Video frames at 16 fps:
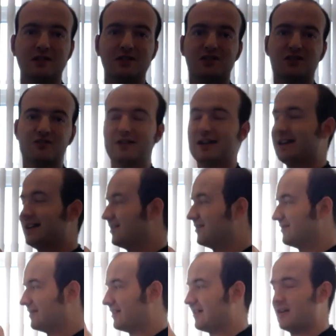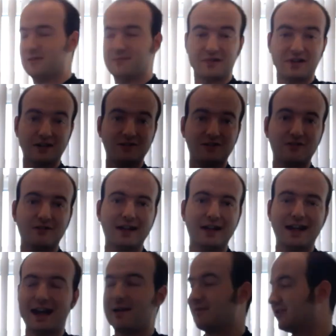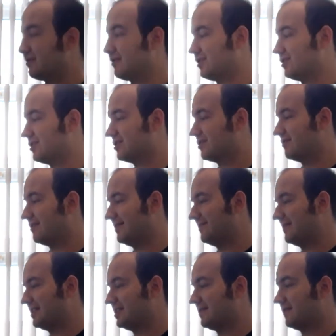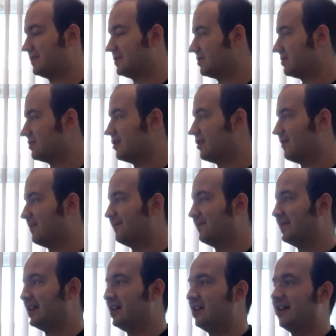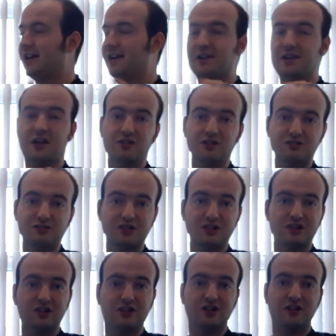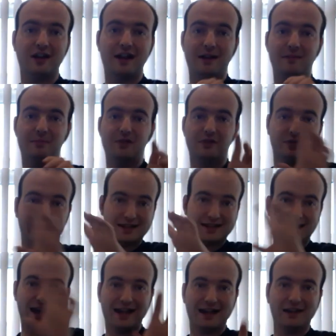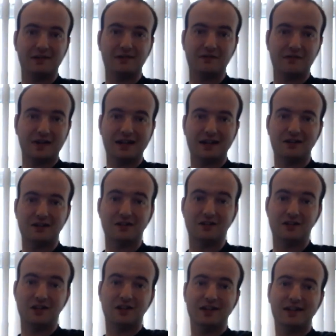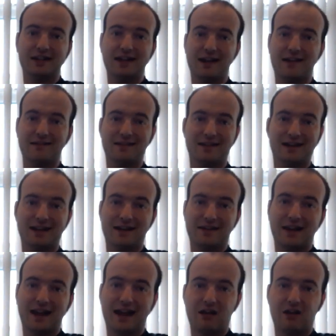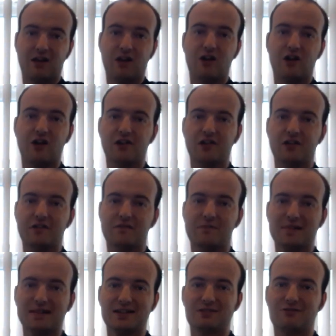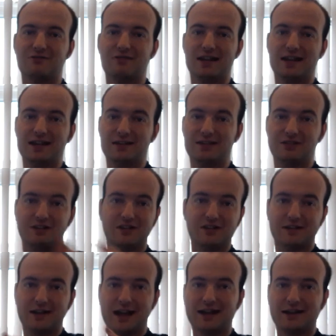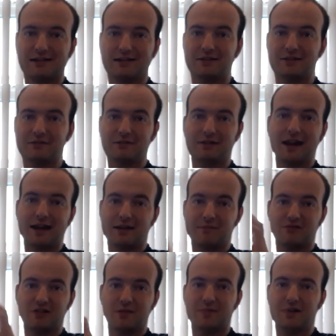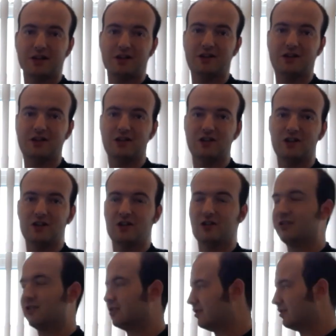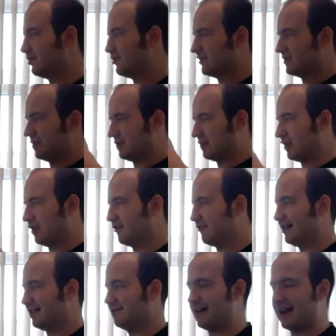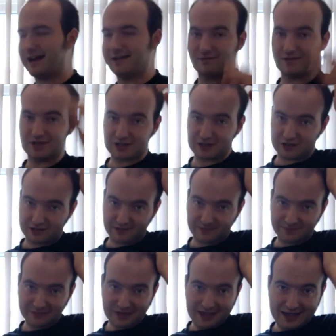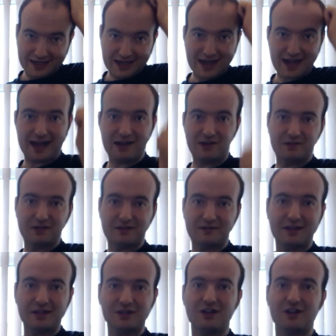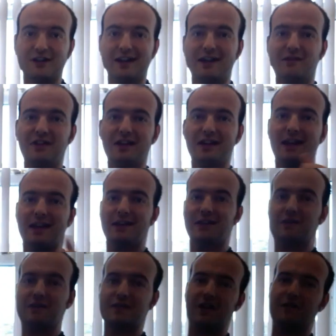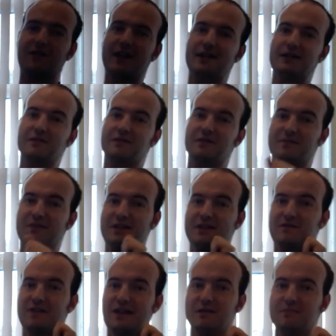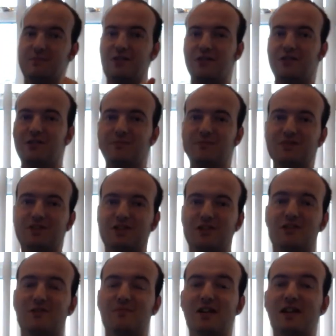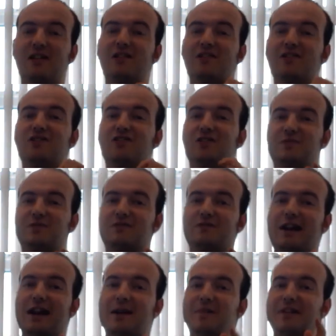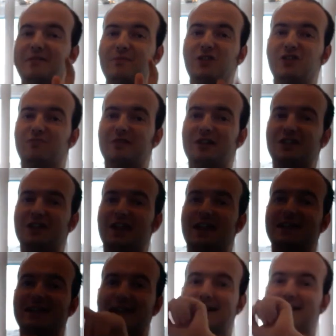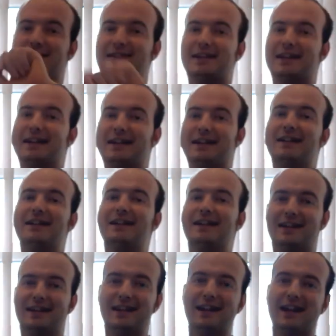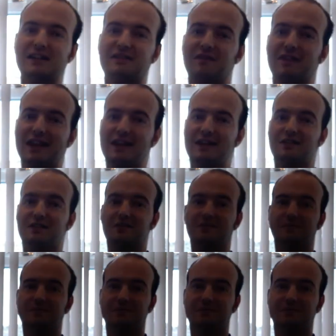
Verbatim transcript: screen on um, screen capture on screen, which I've just done. And also I'll put this like little video down in like a corner of my screen so you can I can do like a proper tutorial when. So yeah, I hope you enjoyed it. If you you've got value from this video, put thumbs up, subscribe, I'd much appreciate it and I'll see you in the next video.